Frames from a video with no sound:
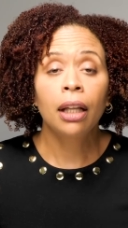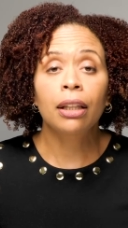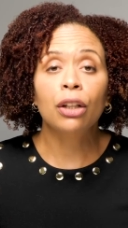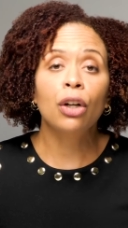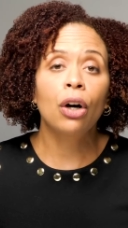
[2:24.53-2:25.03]

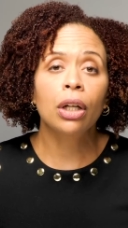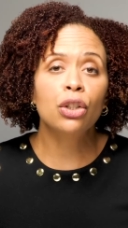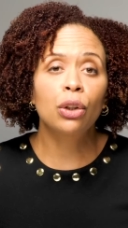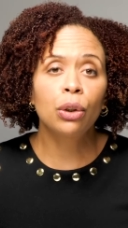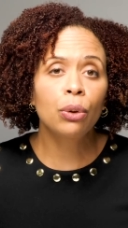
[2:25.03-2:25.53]
that
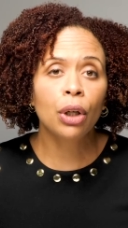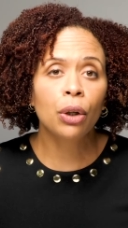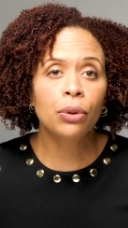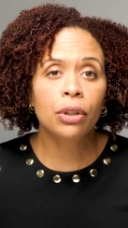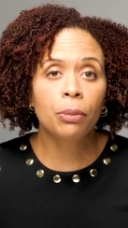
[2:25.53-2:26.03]
cause
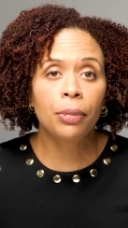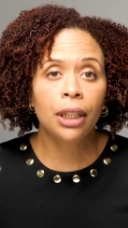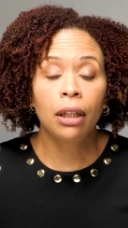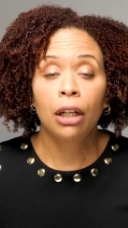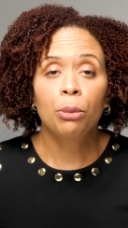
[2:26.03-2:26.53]
glucose to
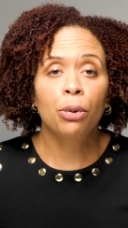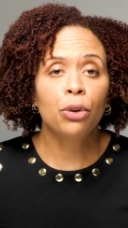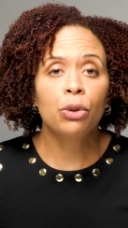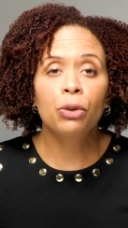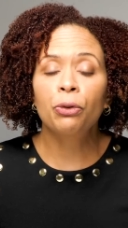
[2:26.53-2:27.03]
be
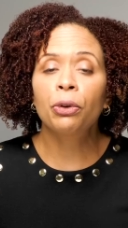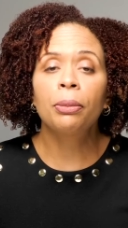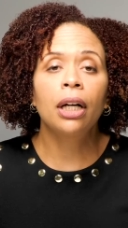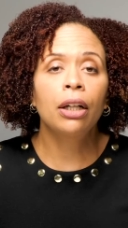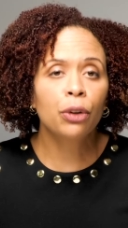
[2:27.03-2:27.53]
produced
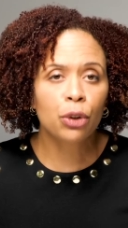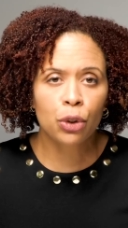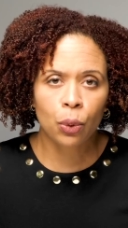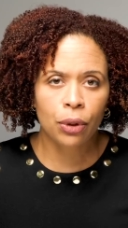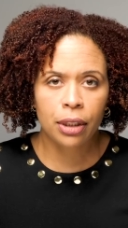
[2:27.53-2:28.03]
from other
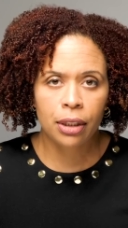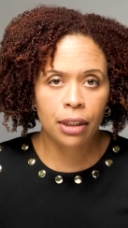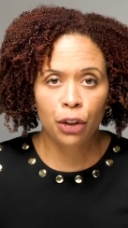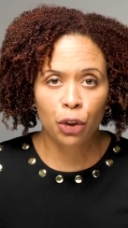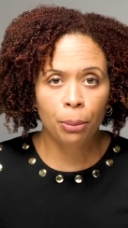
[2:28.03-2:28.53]
sources
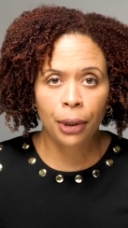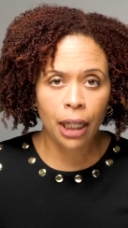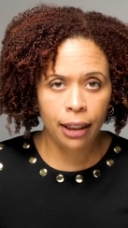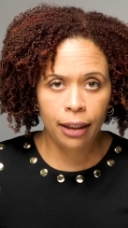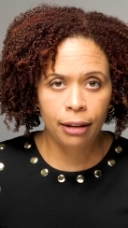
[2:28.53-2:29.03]
in your
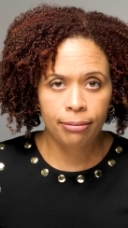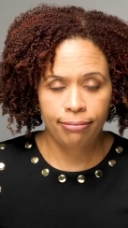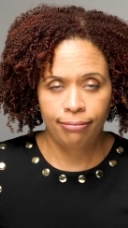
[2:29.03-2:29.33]
body.